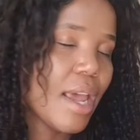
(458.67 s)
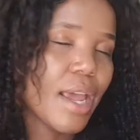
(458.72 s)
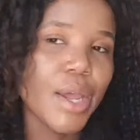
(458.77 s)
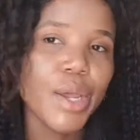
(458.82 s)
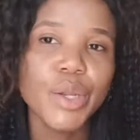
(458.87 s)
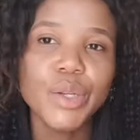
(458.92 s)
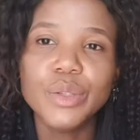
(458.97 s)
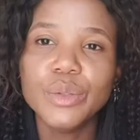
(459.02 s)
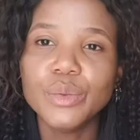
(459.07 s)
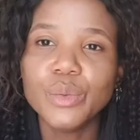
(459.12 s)

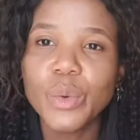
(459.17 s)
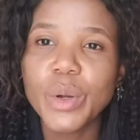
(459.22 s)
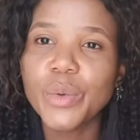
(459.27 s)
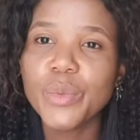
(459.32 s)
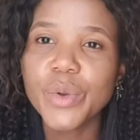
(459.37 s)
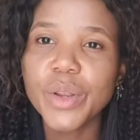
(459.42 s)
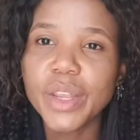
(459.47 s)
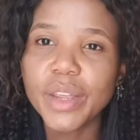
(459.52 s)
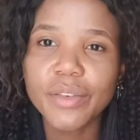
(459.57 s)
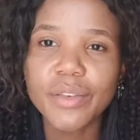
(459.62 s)
And
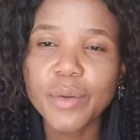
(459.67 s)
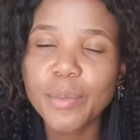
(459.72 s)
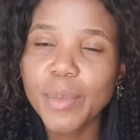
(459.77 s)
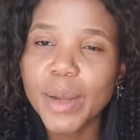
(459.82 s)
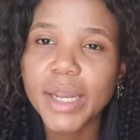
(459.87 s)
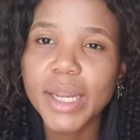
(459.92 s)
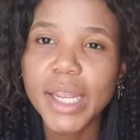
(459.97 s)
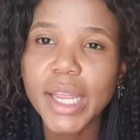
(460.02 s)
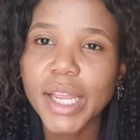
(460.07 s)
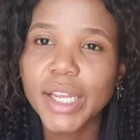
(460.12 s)
when we give him
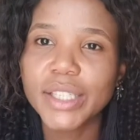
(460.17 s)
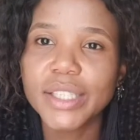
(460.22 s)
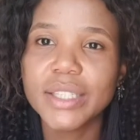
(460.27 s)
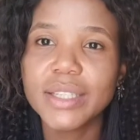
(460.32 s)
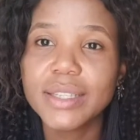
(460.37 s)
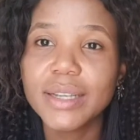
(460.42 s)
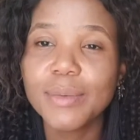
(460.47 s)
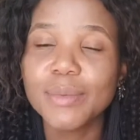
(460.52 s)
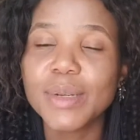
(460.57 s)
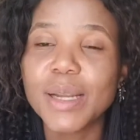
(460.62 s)

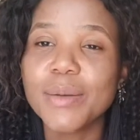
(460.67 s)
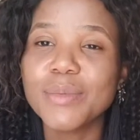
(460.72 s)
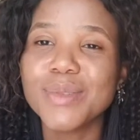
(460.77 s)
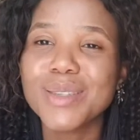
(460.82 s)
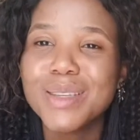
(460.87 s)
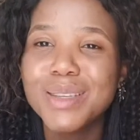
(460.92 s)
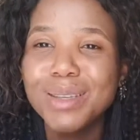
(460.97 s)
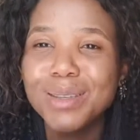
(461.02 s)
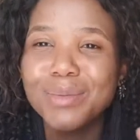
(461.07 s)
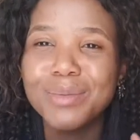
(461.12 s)
medication,
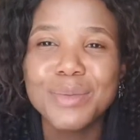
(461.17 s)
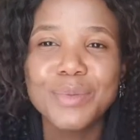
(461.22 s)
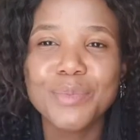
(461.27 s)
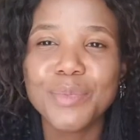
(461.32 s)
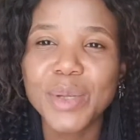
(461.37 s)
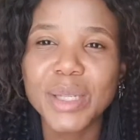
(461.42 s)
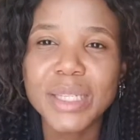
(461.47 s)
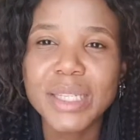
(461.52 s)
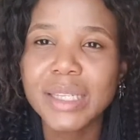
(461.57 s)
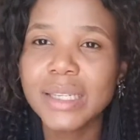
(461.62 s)
sometimes he
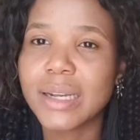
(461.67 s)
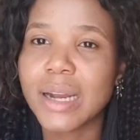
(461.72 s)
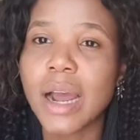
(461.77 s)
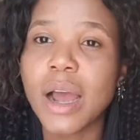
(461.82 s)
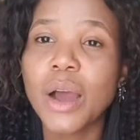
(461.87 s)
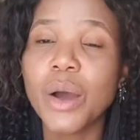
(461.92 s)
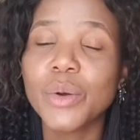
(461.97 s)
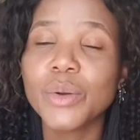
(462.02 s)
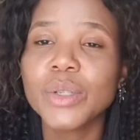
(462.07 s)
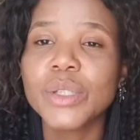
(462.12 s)
spits it
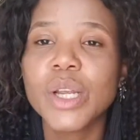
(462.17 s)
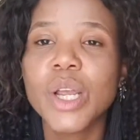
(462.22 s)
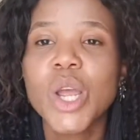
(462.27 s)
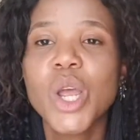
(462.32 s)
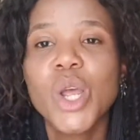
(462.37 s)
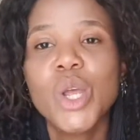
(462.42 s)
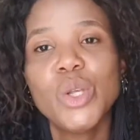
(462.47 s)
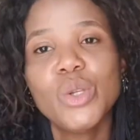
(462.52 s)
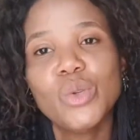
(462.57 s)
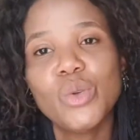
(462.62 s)
out,
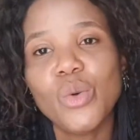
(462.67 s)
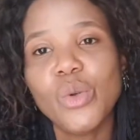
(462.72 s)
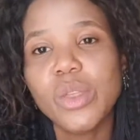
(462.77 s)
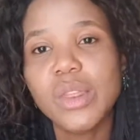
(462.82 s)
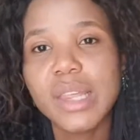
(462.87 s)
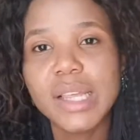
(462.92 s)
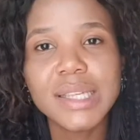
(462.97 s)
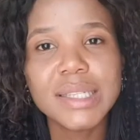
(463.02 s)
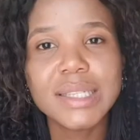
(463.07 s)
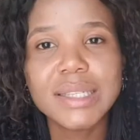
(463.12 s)
so
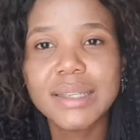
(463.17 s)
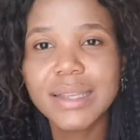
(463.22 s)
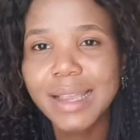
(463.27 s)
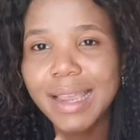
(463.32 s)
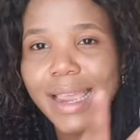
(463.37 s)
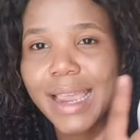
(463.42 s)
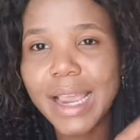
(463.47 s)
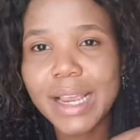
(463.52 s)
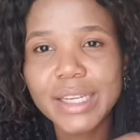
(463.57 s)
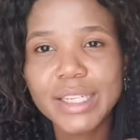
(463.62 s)
this
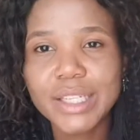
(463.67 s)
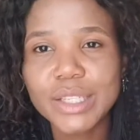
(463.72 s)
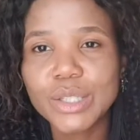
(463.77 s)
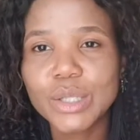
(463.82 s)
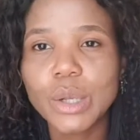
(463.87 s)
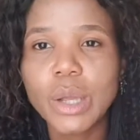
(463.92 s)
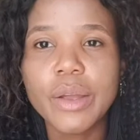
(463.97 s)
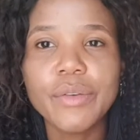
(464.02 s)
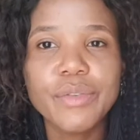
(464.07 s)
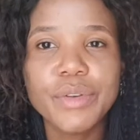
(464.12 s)

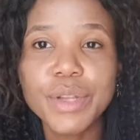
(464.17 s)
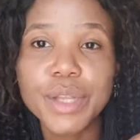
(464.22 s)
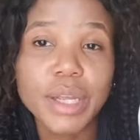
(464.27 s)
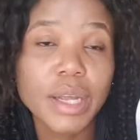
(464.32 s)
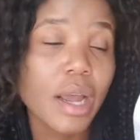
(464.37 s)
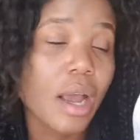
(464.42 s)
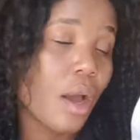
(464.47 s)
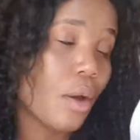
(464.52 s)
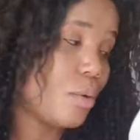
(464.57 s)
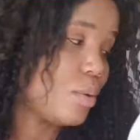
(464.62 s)
cashes
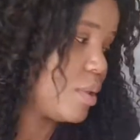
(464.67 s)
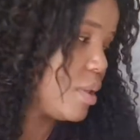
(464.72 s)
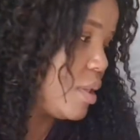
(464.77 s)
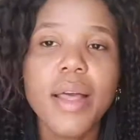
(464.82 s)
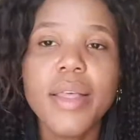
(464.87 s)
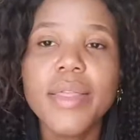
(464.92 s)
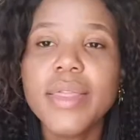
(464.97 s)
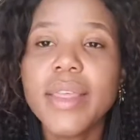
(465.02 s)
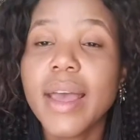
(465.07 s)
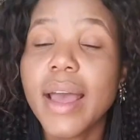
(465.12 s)
everything out.
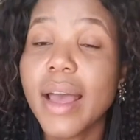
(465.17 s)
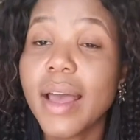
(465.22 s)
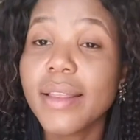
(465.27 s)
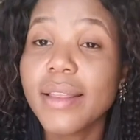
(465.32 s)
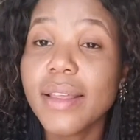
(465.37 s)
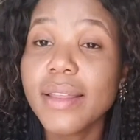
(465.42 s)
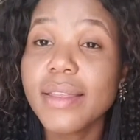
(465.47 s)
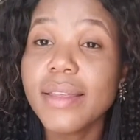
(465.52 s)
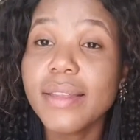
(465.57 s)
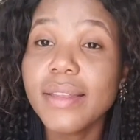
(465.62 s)
And the
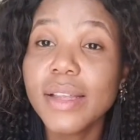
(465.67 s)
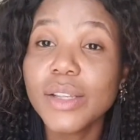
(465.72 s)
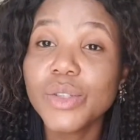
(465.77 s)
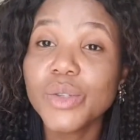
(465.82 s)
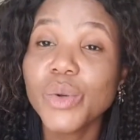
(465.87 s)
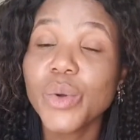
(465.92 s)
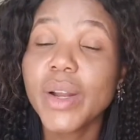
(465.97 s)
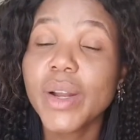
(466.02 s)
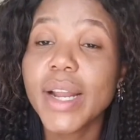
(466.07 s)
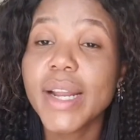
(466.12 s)
other thing
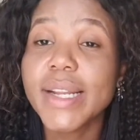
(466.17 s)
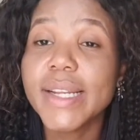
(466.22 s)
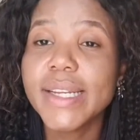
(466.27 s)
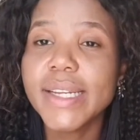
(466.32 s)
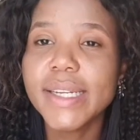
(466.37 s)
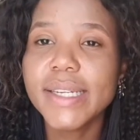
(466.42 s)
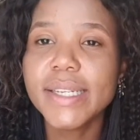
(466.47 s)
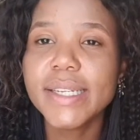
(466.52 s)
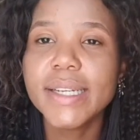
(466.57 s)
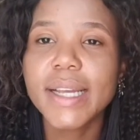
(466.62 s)
that you're gonna
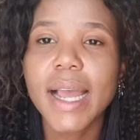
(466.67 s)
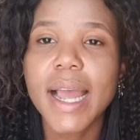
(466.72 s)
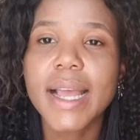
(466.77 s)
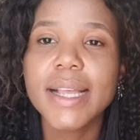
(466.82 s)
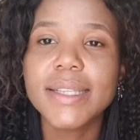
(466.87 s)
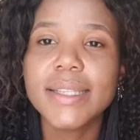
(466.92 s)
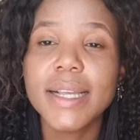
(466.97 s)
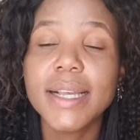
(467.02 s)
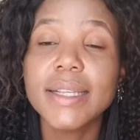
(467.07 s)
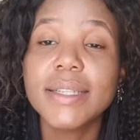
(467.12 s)
need,
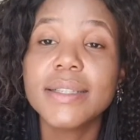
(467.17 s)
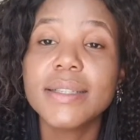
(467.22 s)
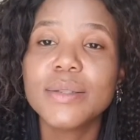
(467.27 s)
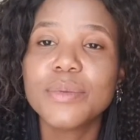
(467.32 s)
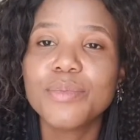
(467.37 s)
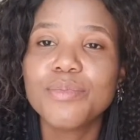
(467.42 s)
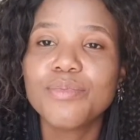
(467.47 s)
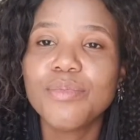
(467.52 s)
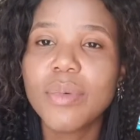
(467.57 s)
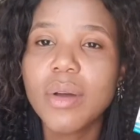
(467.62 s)
guys,
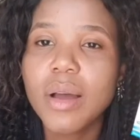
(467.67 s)
is